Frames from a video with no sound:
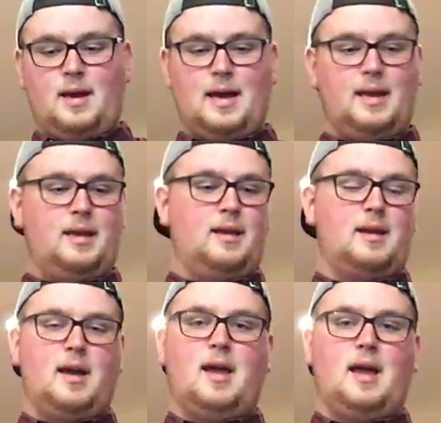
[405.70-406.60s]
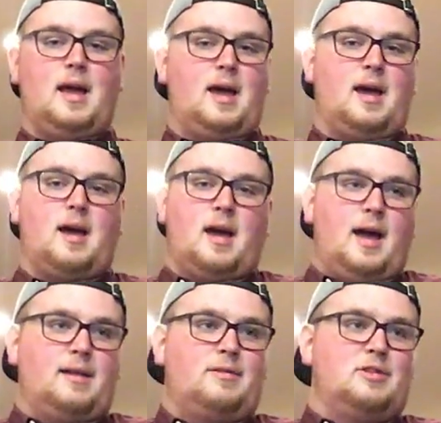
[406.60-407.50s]

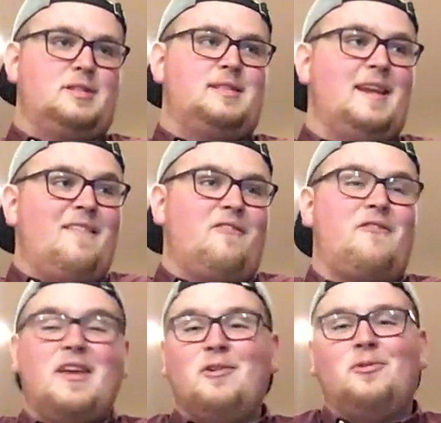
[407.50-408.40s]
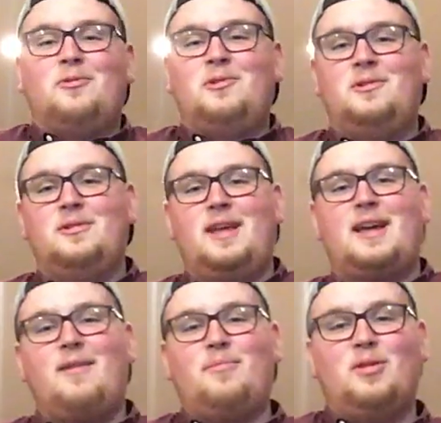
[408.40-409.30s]
I just didn't feel like
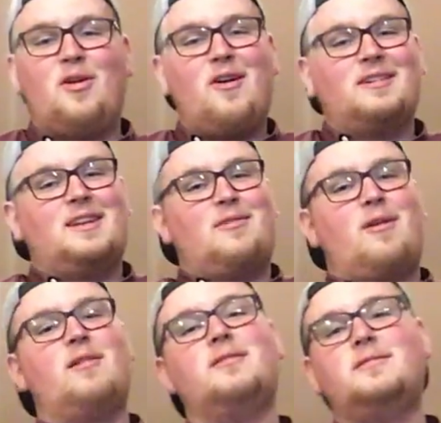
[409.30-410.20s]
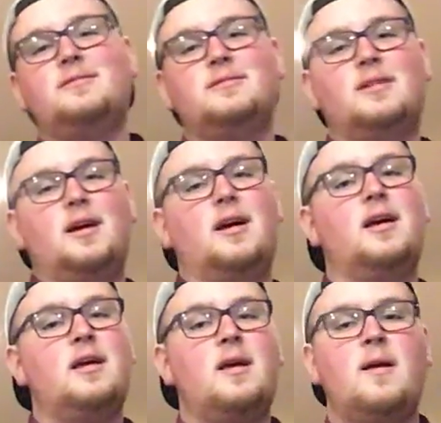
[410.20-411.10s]
I belonged anywhere.
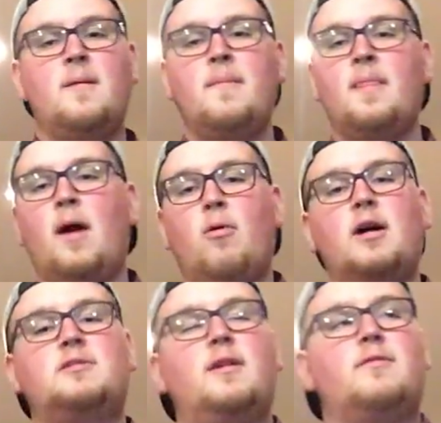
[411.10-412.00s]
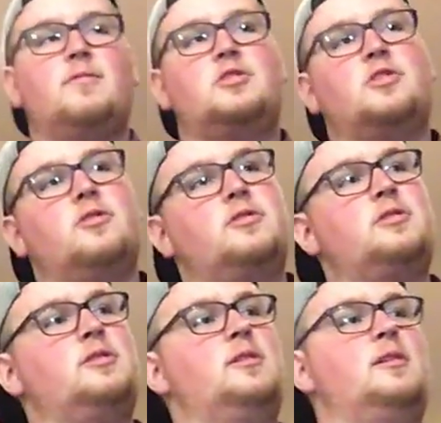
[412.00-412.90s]
I walked away from the
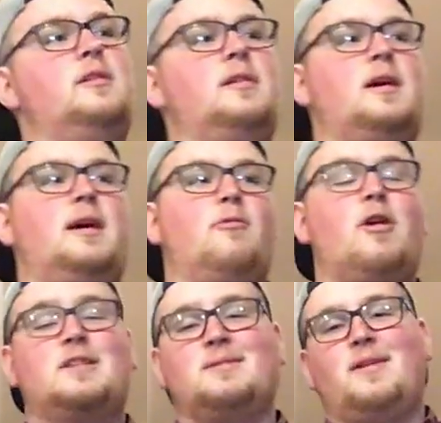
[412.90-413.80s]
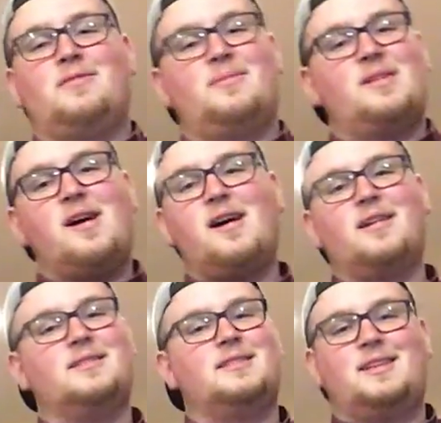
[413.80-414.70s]
church. I walked away from God.
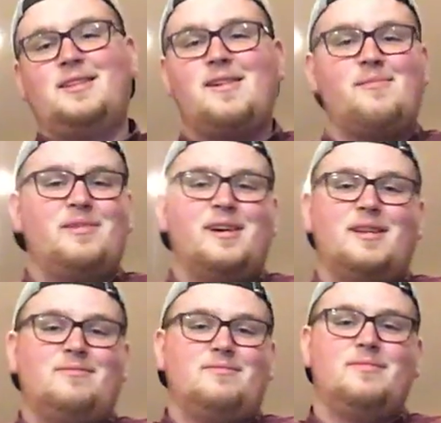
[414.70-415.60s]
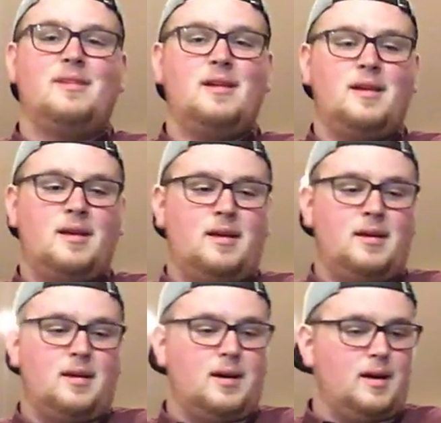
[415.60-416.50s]
I was like, I'm done.
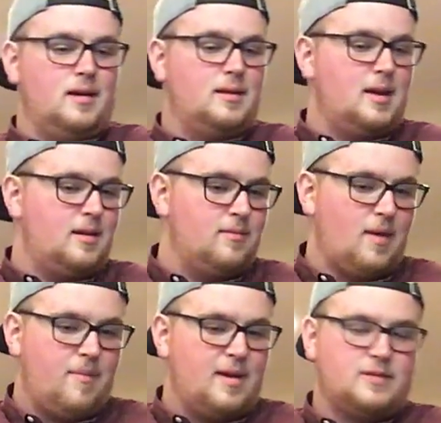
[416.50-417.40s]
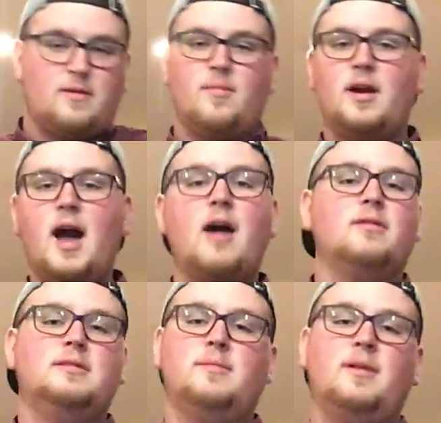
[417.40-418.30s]
Then my best friend Mikhail,
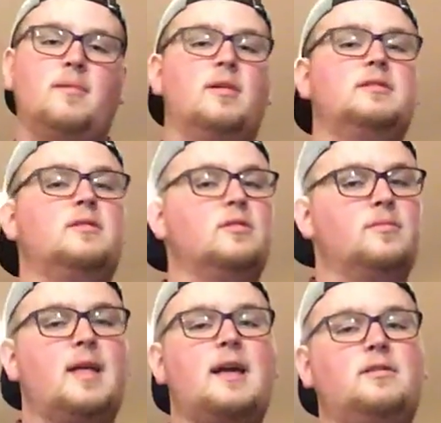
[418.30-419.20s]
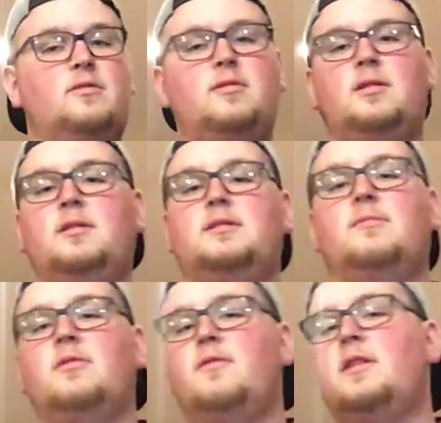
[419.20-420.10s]
who's the big muscular black dude in
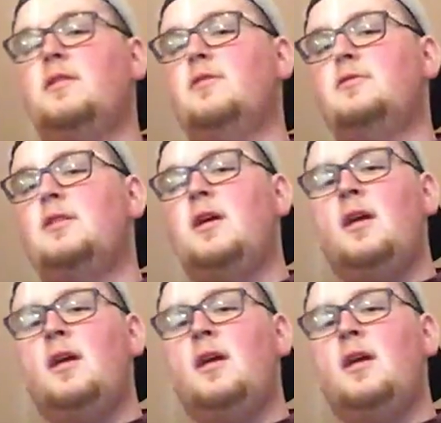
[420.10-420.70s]
some of the videos,